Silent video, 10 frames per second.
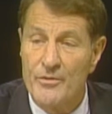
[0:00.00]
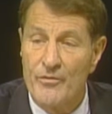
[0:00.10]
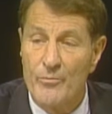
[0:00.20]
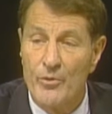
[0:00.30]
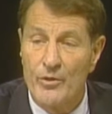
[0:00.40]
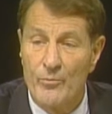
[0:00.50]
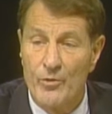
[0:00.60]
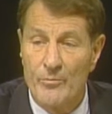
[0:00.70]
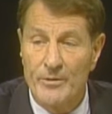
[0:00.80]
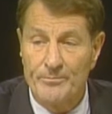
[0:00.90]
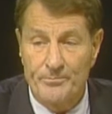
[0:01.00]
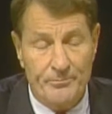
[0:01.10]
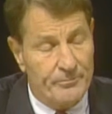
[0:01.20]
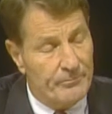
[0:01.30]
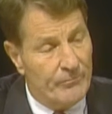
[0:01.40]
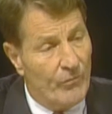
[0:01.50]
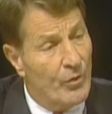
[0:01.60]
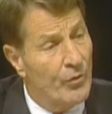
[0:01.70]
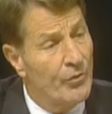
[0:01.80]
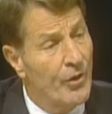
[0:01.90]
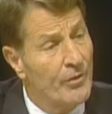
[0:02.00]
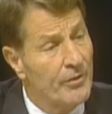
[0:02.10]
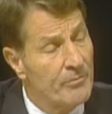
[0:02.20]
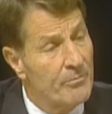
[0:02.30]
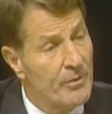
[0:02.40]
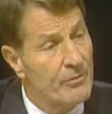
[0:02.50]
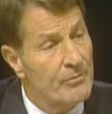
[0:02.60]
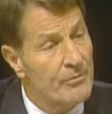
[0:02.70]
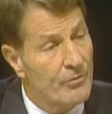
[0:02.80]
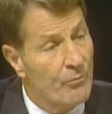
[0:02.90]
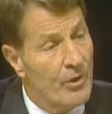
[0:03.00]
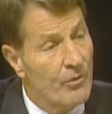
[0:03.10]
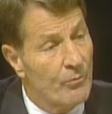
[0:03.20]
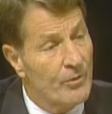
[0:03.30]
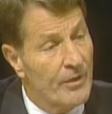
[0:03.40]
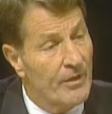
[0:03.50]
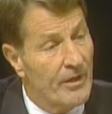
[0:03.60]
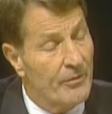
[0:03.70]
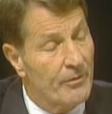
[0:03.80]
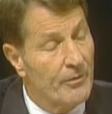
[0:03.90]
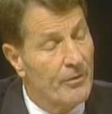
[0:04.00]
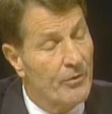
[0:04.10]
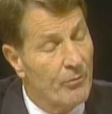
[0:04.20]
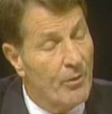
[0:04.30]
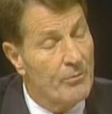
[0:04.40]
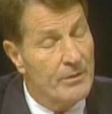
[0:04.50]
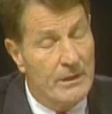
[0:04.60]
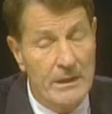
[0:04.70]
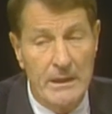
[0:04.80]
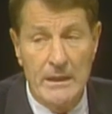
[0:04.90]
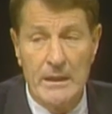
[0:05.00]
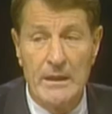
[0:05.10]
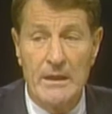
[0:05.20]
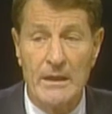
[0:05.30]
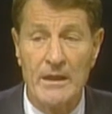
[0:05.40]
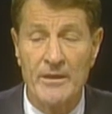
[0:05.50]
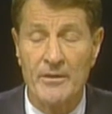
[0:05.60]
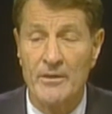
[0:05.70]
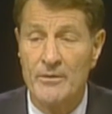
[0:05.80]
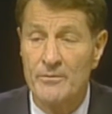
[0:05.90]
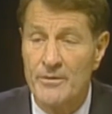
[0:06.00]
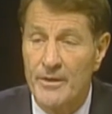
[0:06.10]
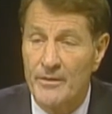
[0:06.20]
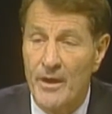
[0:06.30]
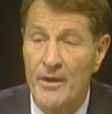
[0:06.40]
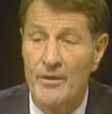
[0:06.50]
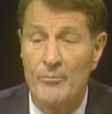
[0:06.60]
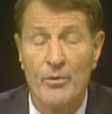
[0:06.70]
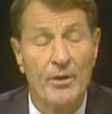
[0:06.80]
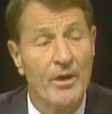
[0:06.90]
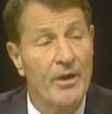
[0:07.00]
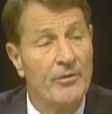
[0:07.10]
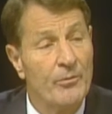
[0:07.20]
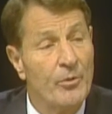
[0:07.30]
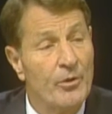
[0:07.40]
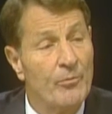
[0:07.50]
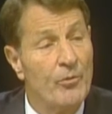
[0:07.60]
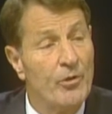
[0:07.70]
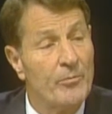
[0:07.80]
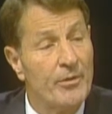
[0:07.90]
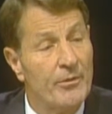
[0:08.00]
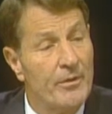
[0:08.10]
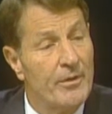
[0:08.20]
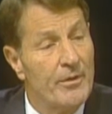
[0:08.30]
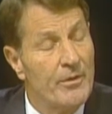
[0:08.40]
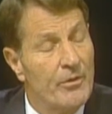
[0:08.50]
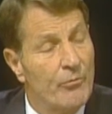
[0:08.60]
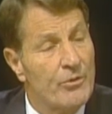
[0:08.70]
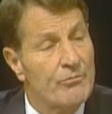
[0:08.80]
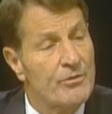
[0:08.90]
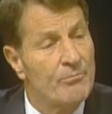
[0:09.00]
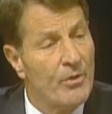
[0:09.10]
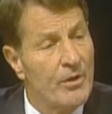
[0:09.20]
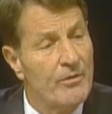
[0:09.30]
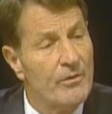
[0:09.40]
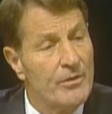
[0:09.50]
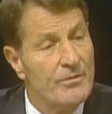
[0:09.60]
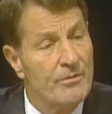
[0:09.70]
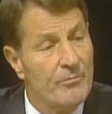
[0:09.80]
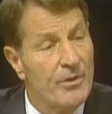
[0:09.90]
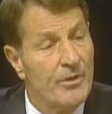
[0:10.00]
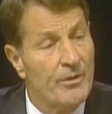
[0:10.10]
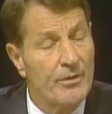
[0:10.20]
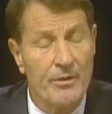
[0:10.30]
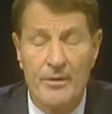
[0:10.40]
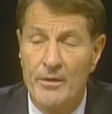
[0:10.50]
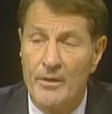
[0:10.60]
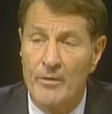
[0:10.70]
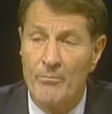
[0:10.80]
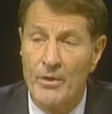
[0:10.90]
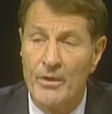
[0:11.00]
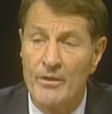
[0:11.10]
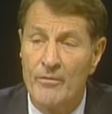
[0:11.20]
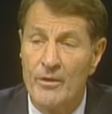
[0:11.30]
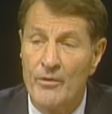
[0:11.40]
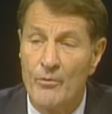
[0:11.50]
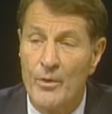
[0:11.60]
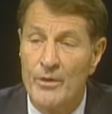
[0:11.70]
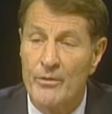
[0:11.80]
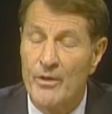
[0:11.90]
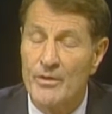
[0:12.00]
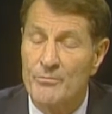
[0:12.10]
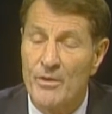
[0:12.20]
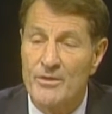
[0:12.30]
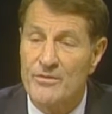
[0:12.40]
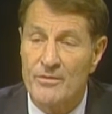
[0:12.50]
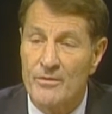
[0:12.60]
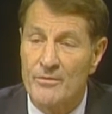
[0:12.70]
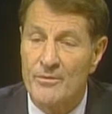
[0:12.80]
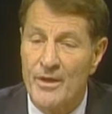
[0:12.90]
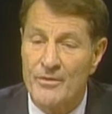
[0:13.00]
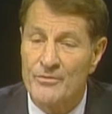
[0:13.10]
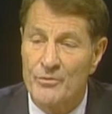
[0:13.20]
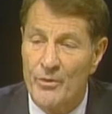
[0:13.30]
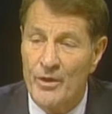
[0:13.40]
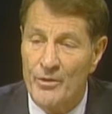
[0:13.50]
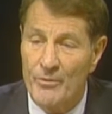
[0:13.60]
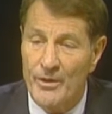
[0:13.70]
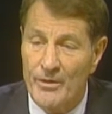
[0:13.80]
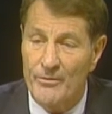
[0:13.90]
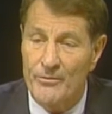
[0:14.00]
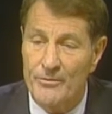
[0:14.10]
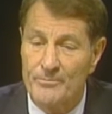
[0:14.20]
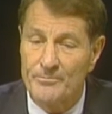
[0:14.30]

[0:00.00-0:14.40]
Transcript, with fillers: of the Book of Mormon, could not compose a well worded letter, quote, let alone dictating a book like the Book of Mormon, which was marvelous to me, a marvel and a wonder as much so as to anyone else.